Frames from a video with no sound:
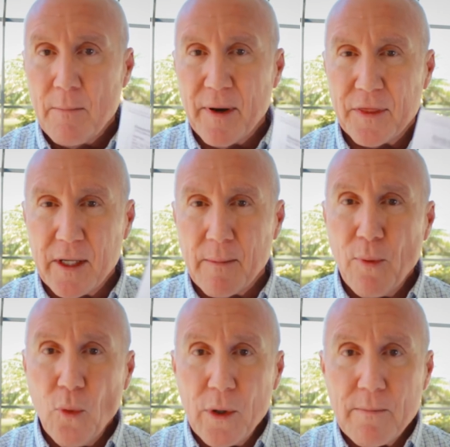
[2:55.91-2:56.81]
But the
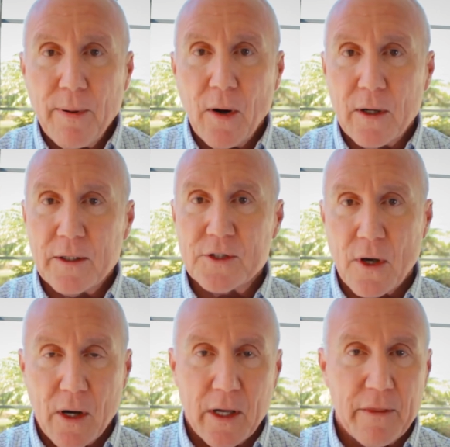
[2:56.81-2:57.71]
important parts
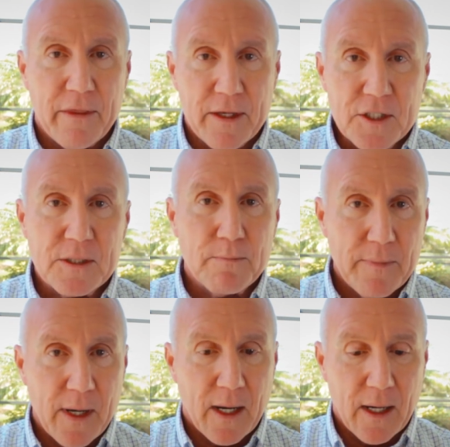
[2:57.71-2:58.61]
on this
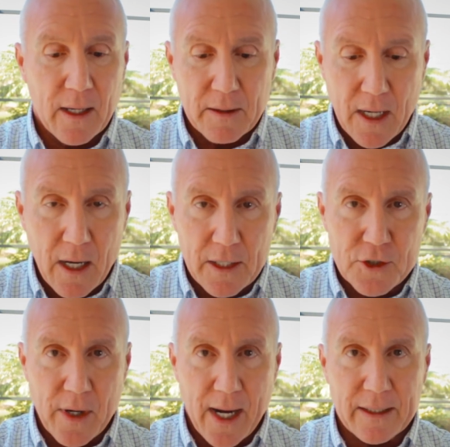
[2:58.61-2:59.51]
uh,
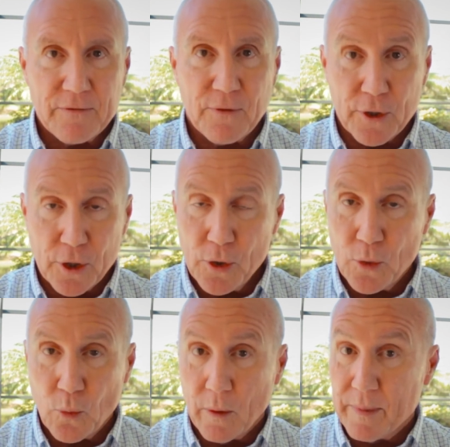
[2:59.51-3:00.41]
contract for
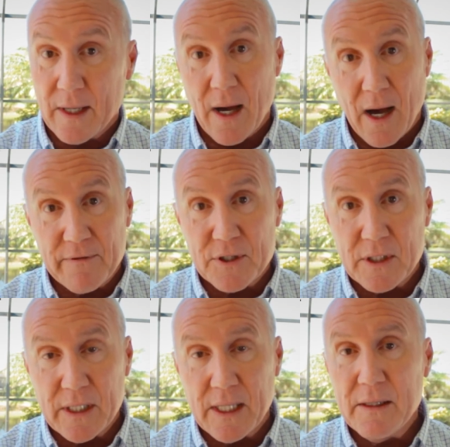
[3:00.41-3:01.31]
you will be obviously